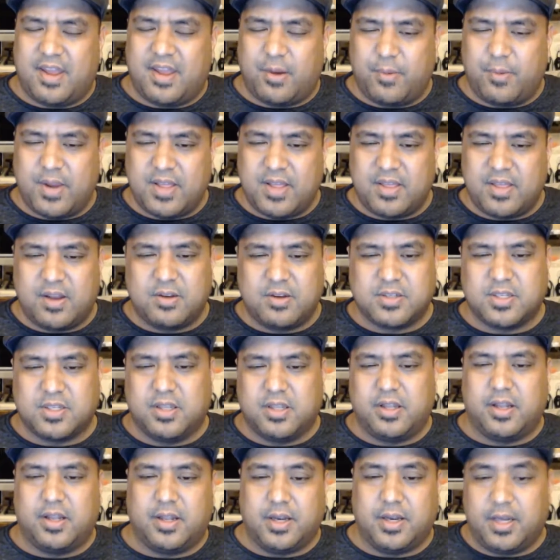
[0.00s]
right there is a
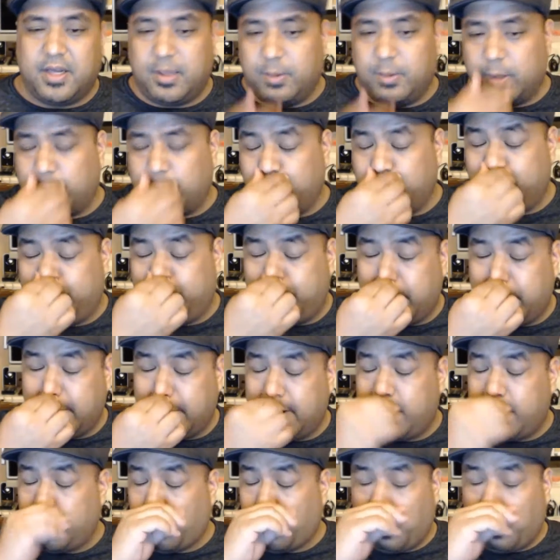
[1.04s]
little anemic,
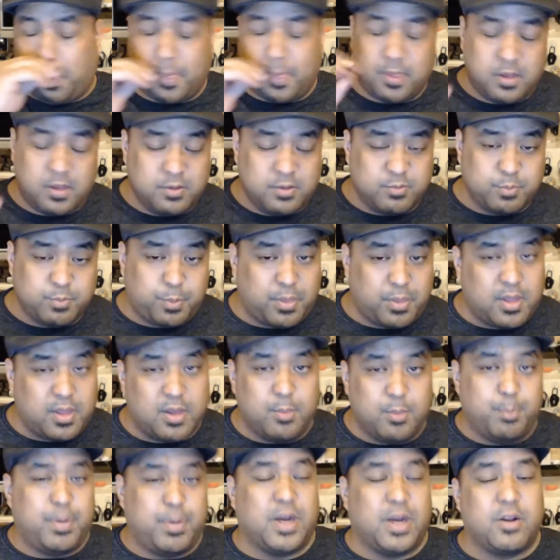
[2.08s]
but
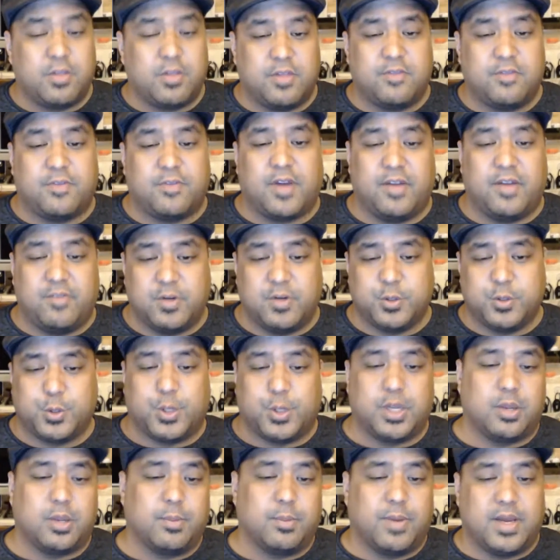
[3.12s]
better than 500
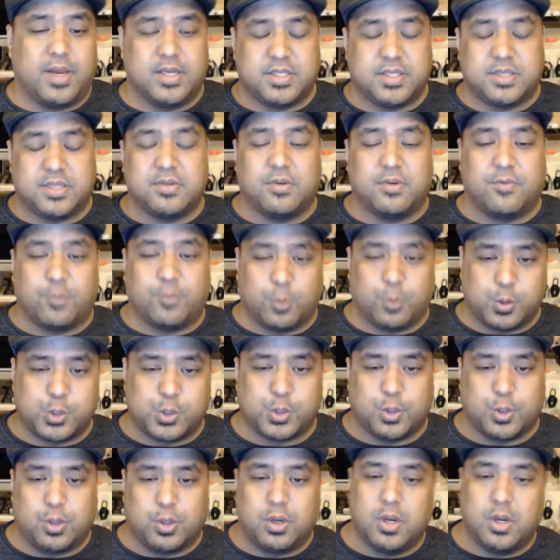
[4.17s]
gigabytes for
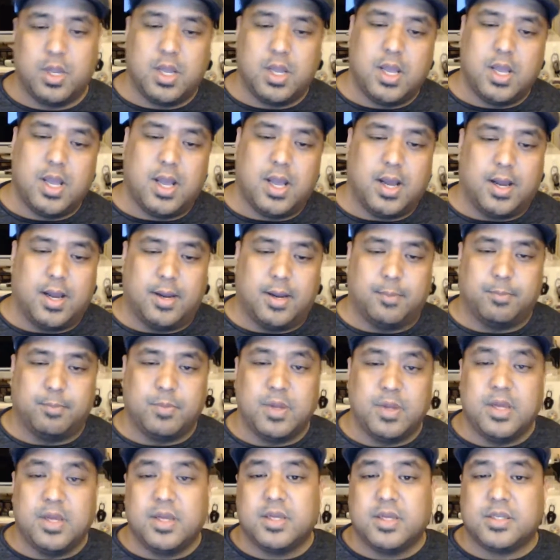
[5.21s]
sure.
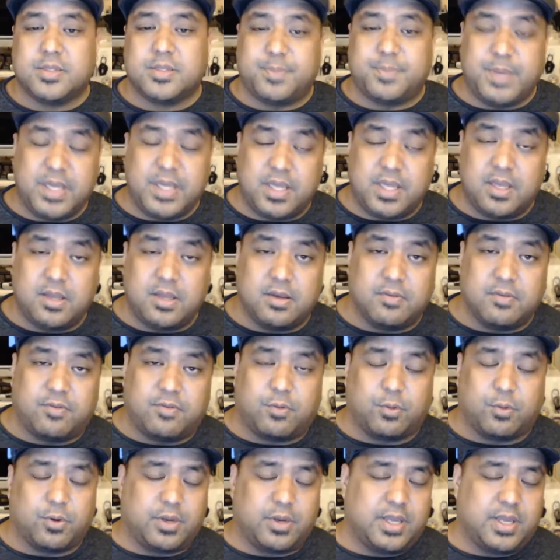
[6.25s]
Speaking
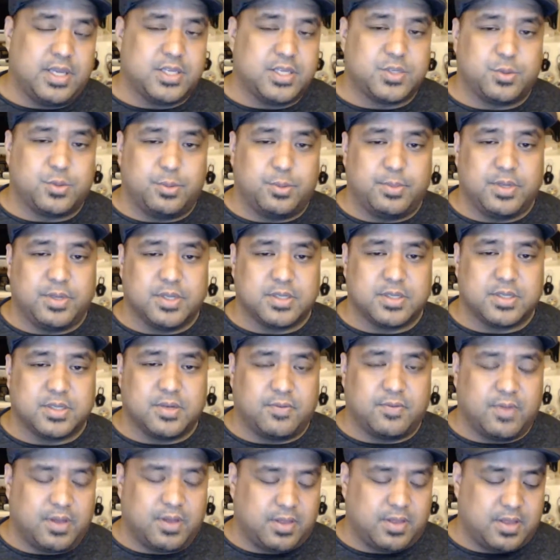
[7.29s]
of 4K streaming and
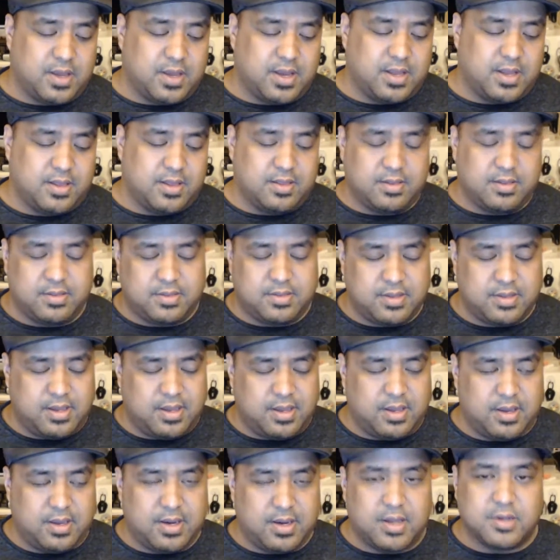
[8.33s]
stuff like that, they